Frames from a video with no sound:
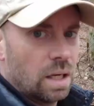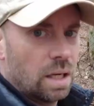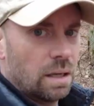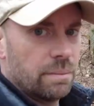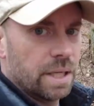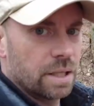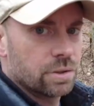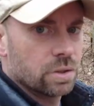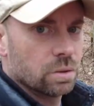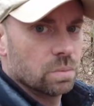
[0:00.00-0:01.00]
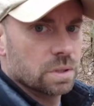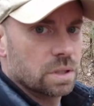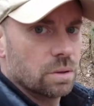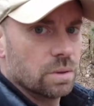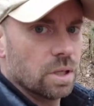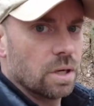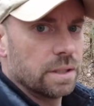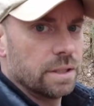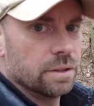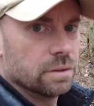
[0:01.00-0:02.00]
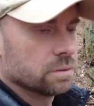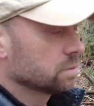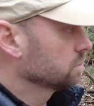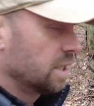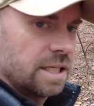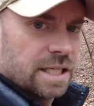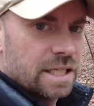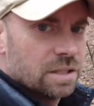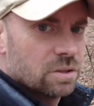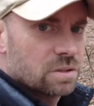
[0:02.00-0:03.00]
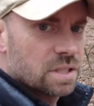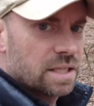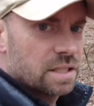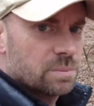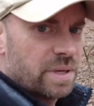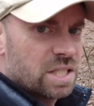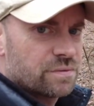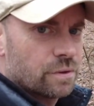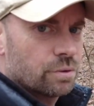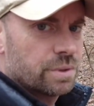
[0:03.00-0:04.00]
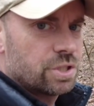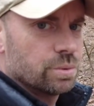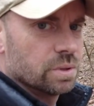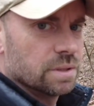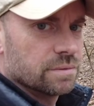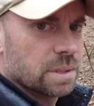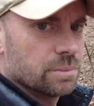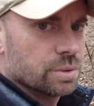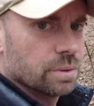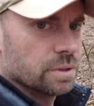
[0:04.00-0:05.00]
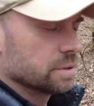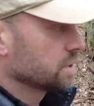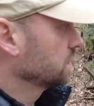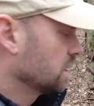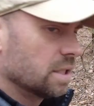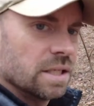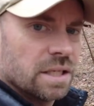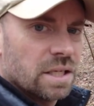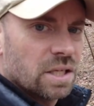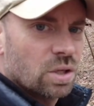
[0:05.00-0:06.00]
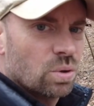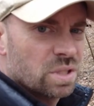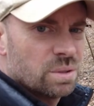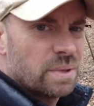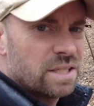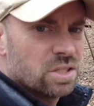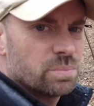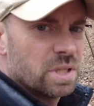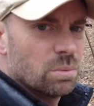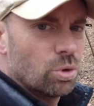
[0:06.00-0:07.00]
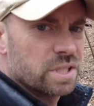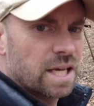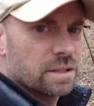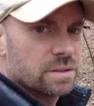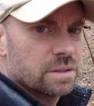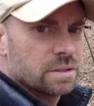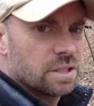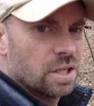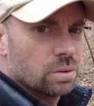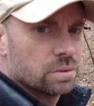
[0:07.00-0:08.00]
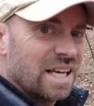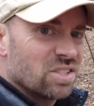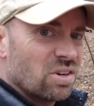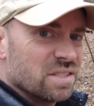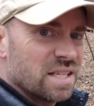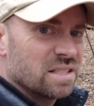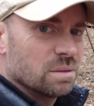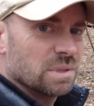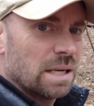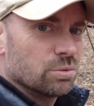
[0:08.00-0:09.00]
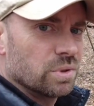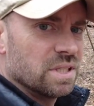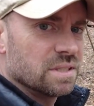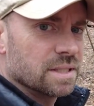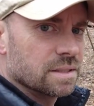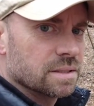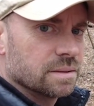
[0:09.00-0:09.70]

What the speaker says: I'm not sure what's going on here. It looks like a space for a ritual of some sort. Of course, it might just be the Boy Scouts, you know. It's hard to say sometimes with these things.